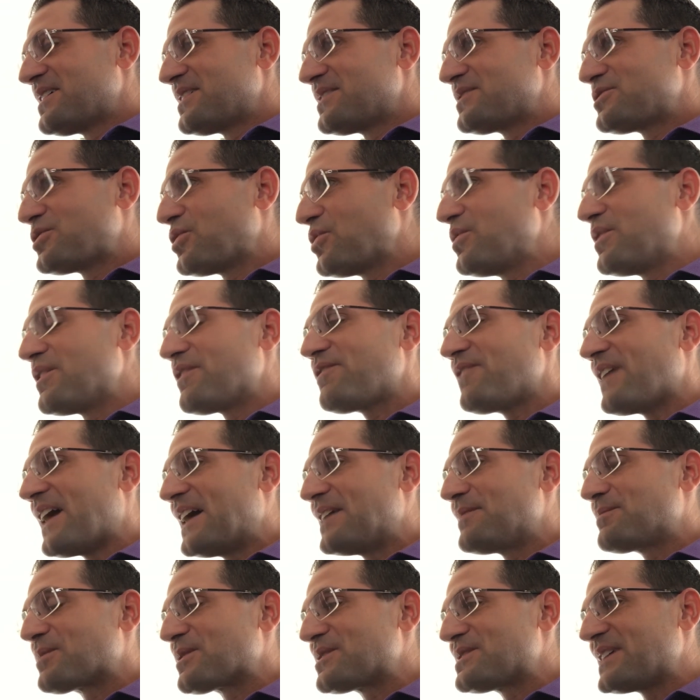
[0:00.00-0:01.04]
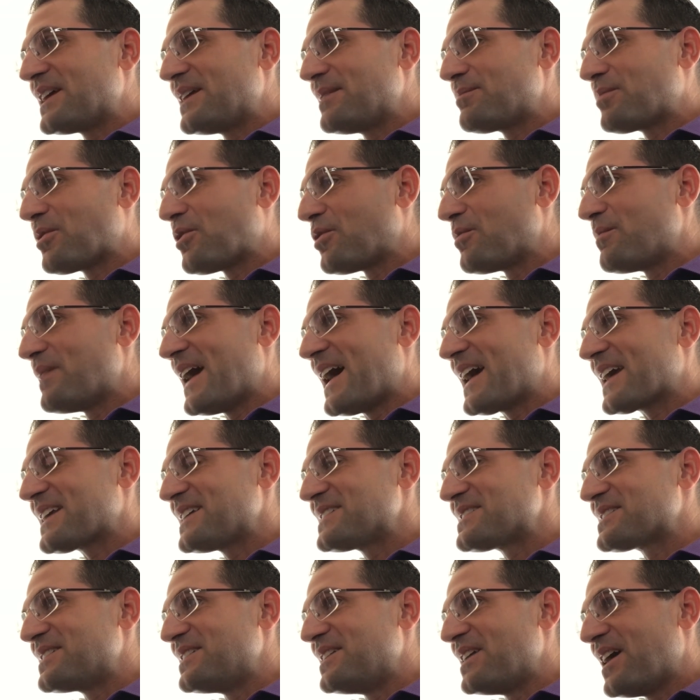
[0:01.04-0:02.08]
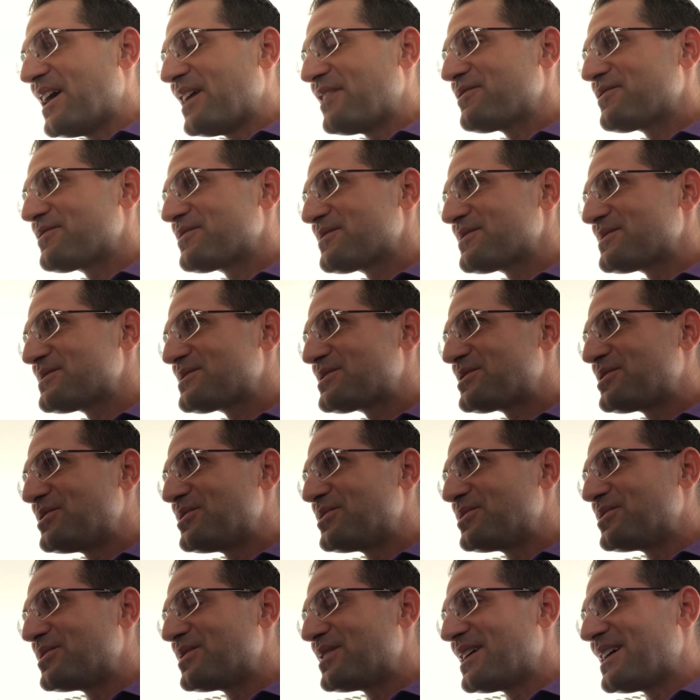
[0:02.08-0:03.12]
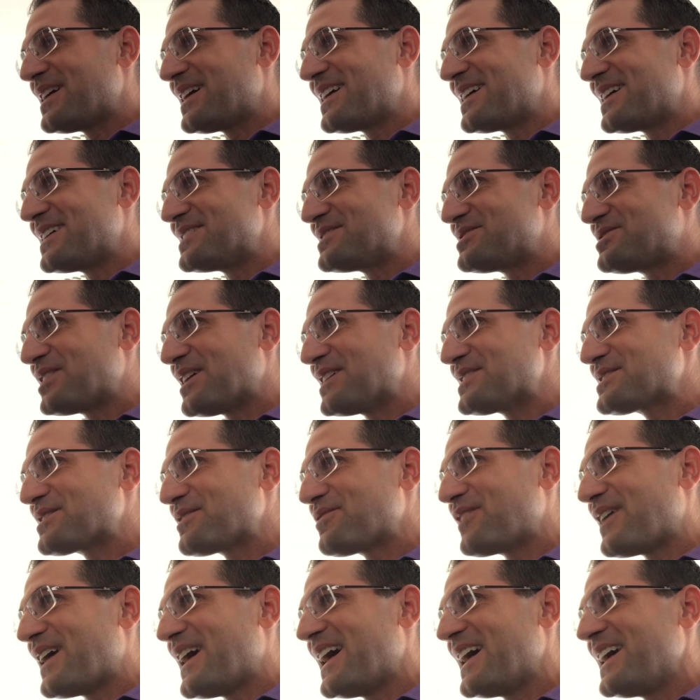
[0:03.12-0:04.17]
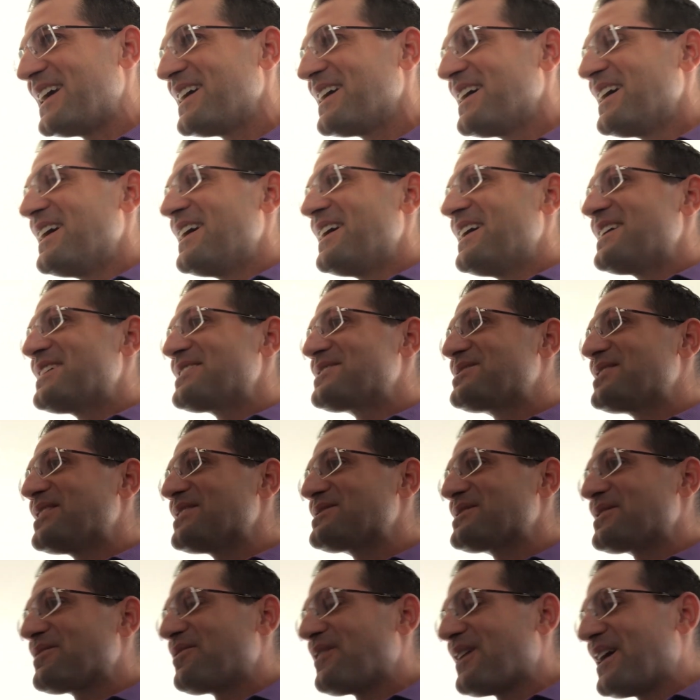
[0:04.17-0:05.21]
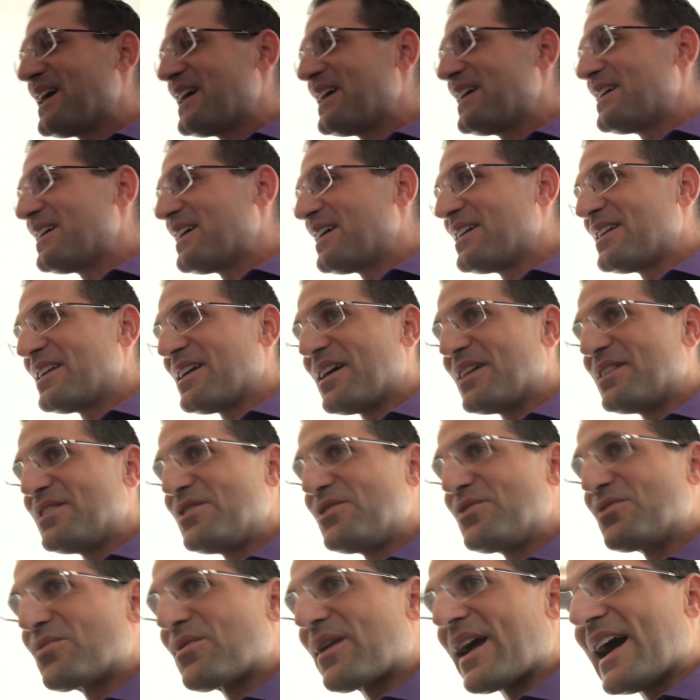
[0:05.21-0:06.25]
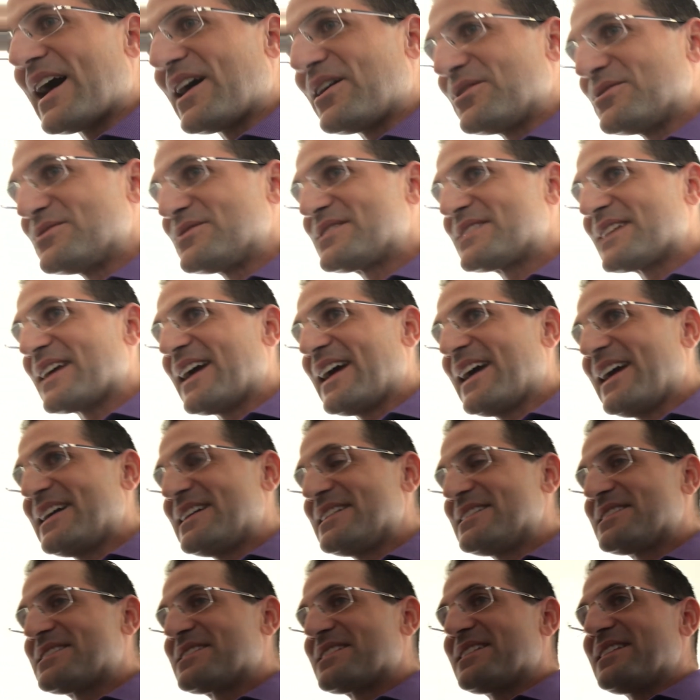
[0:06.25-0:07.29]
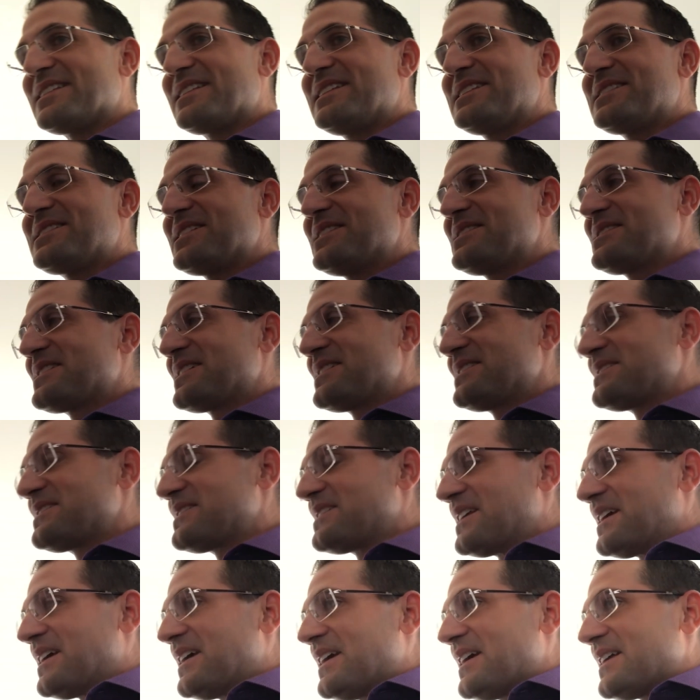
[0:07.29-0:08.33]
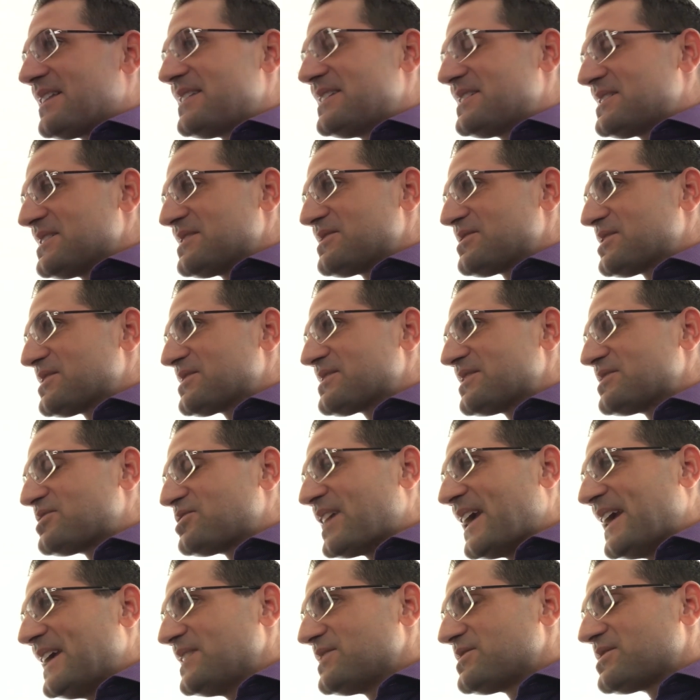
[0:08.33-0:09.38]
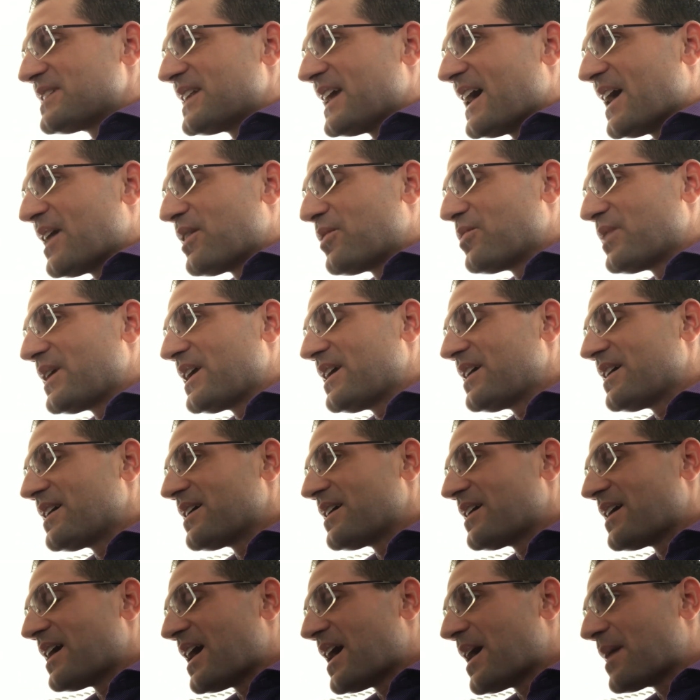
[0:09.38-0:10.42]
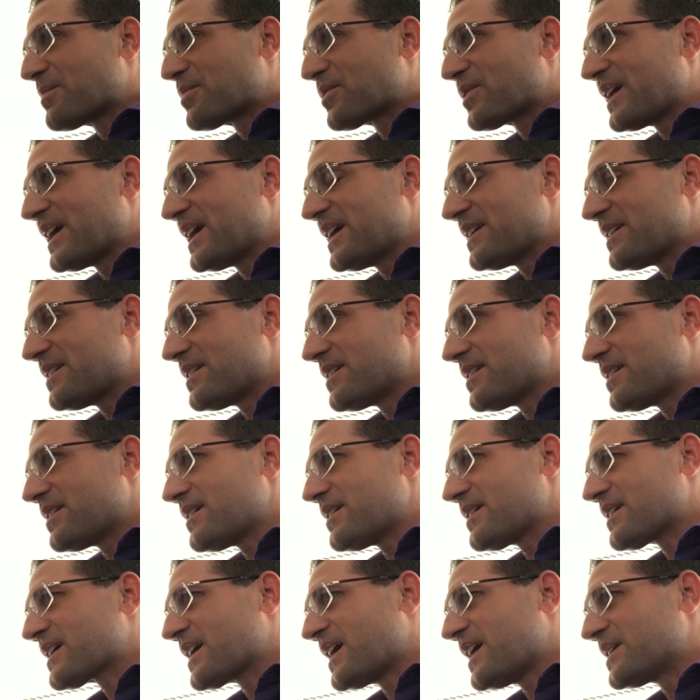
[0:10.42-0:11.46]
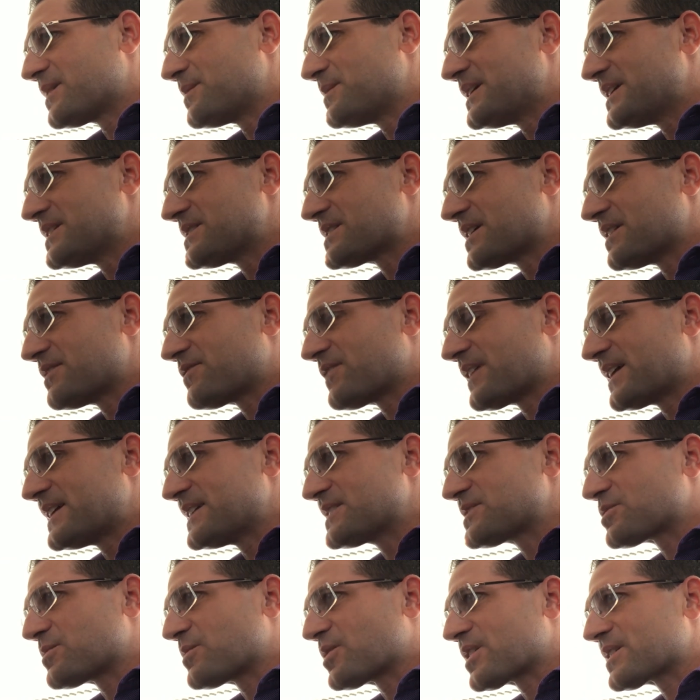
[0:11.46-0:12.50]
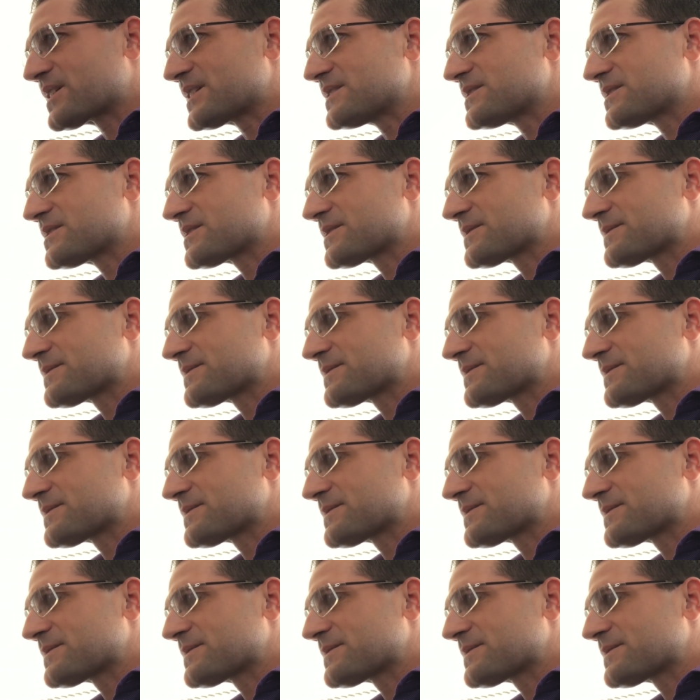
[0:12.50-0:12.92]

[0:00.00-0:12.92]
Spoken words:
2 to 5% pullback is enough to justify a new round, and this is just a change in how we operate economies and financial markets.